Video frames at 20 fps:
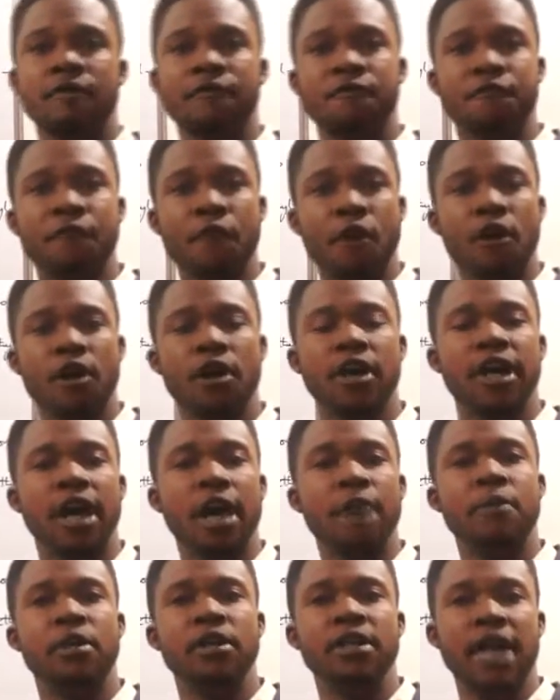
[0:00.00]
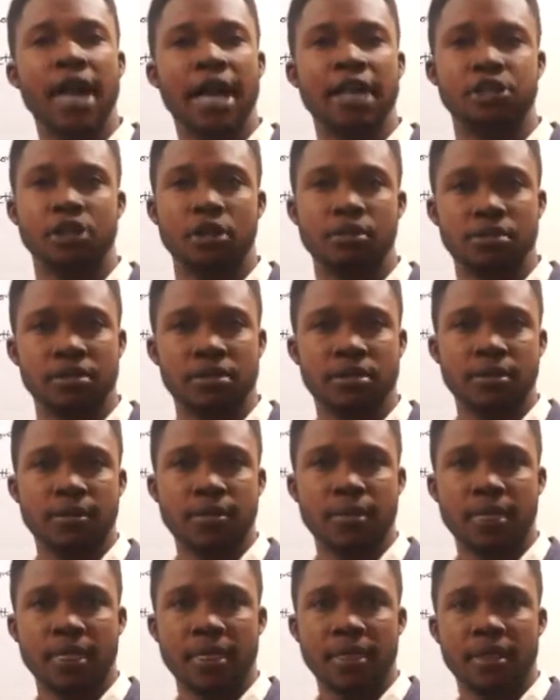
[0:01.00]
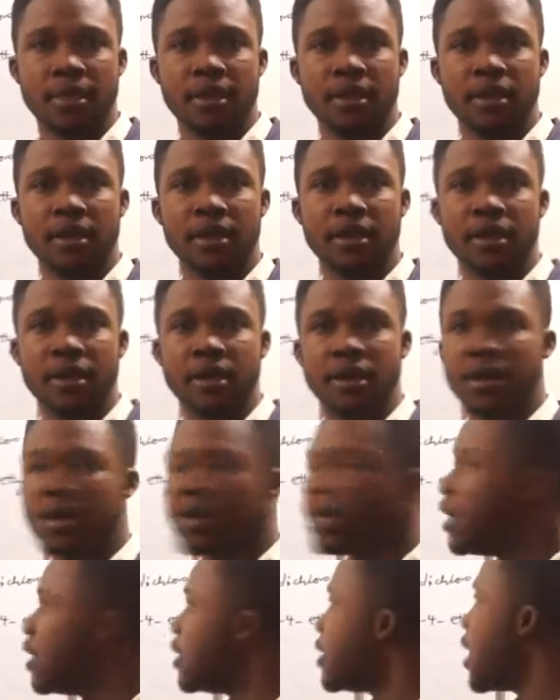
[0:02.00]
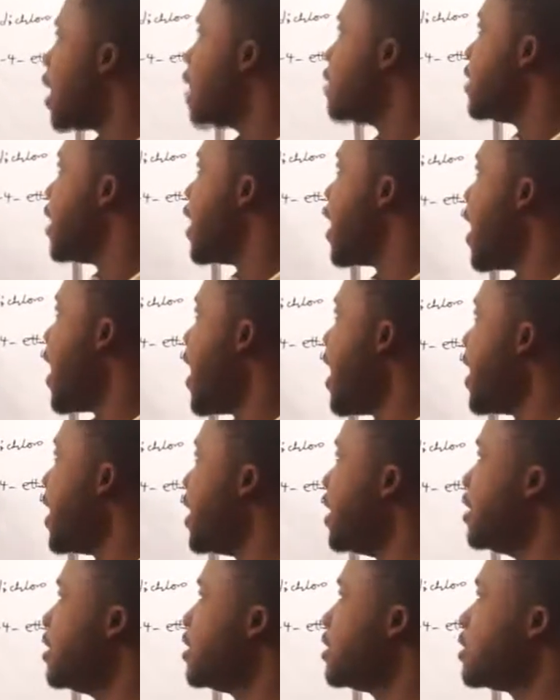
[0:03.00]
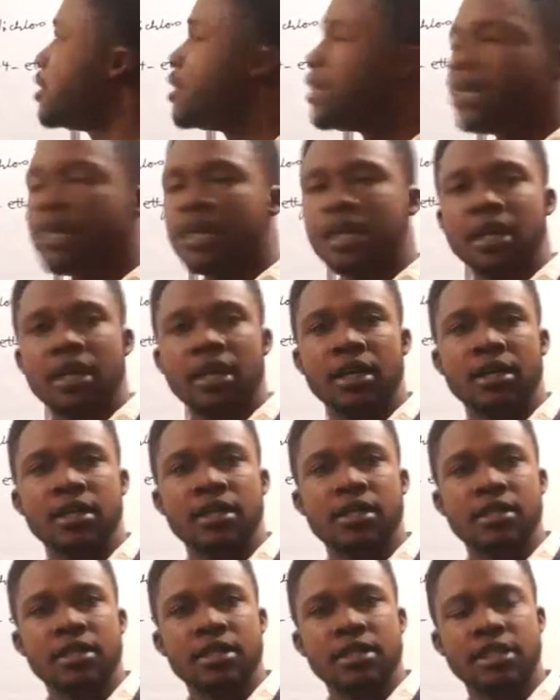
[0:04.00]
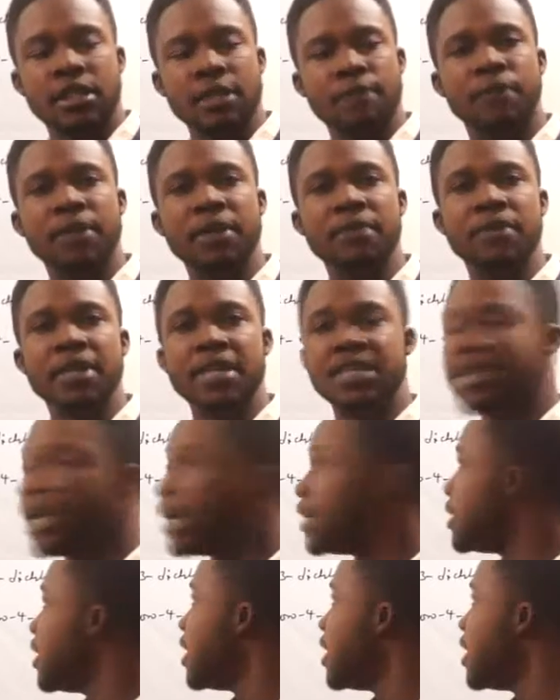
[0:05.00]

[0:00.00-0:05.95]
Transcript: 4 carbon atoms. Now, the N simply means that